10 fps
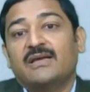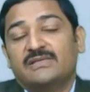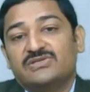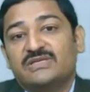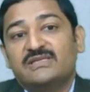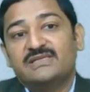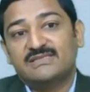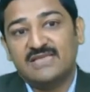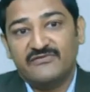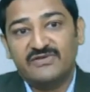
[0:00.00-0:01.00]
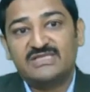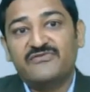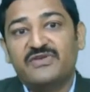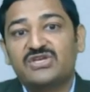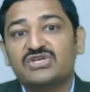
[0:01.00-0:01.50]
Considering this
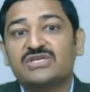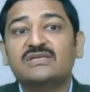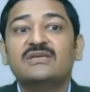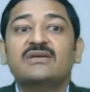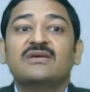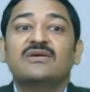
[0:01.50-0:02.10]
diversification,